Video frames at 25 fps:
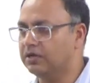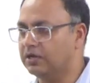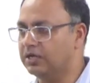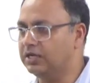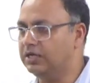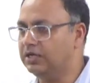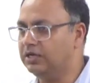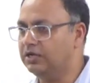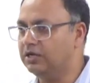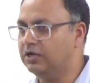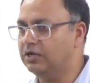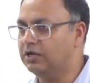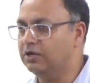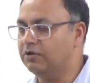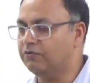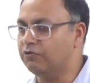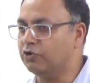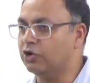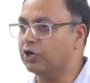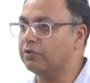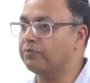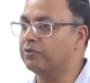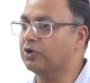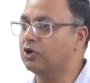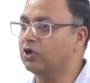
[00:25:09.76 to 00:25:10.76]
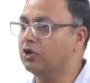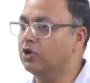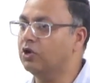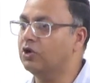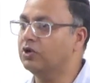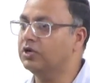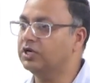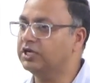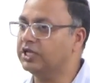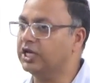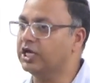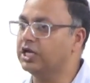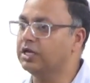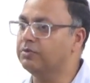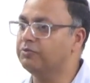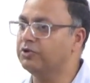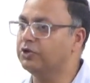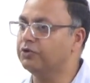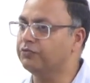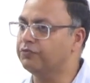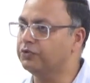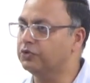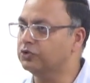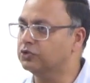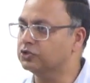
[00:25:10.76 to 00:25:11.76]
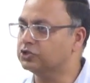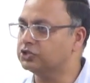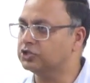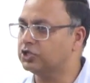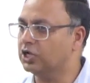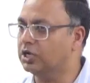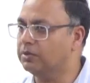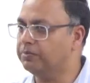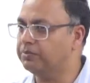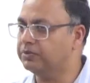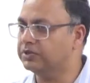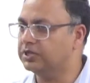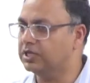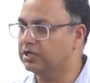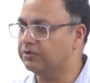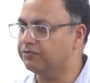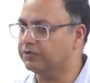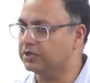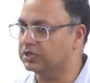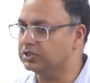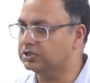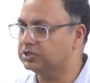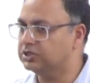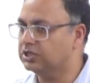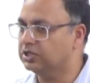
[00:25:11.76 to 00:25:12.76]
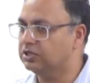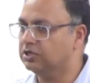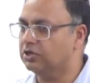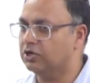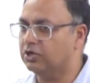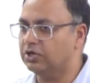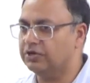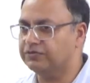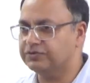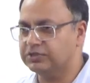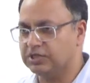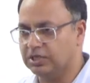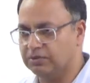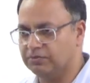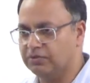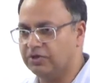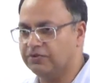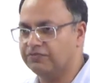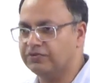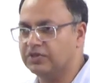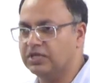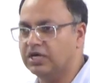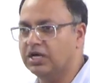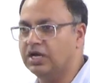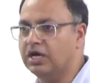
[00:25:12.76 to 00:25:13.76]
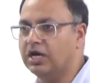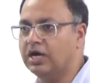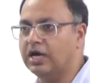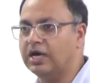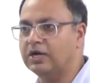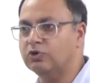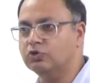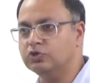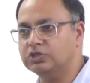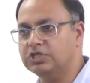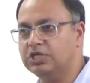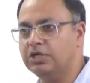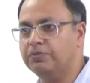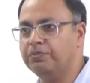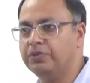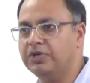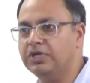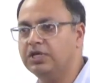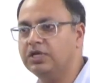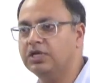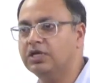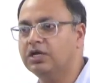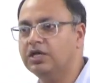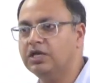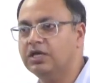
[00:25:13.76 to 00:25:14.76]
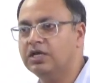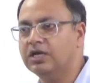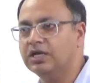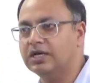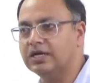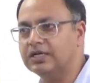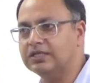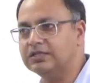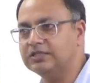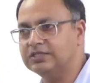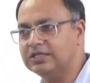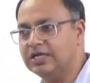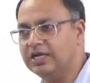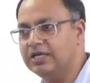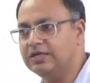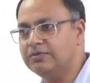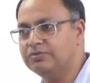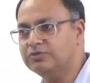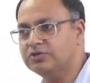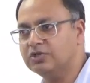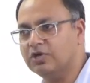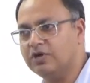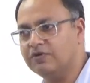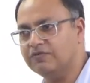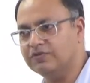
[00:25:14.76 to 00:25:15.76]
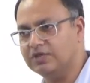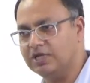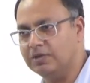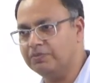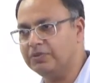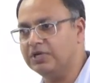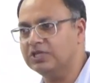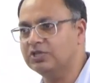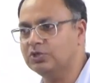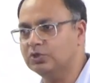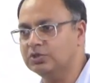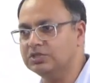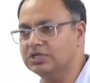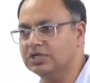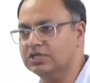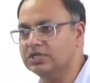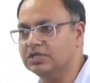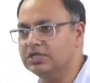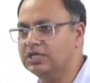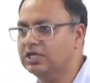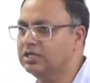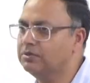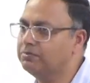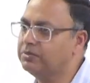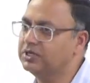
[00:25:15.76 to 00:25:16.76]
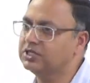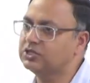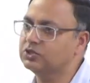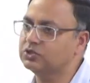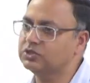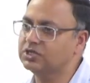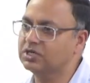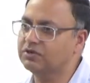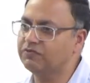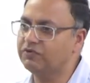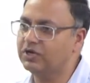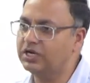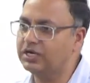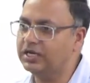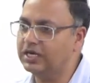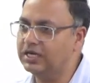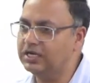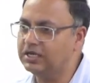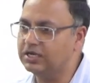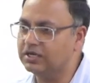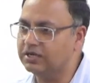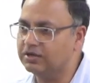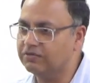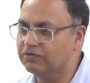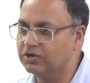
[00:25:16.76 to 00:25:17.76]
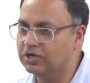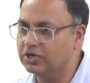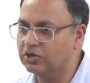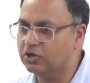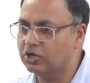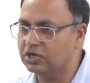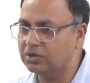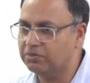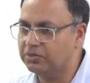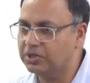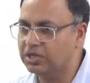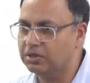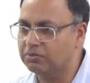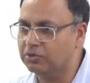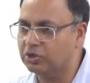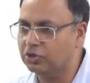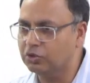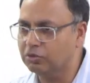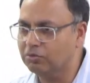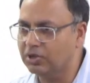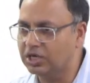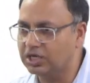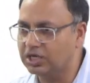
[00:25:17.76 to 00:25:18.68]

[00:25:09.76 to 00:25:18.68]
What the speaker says: right? For prolonged time, if you stop the function of some of the housekeeping enzymes of the pathogen, then pathogen will die, will not be able to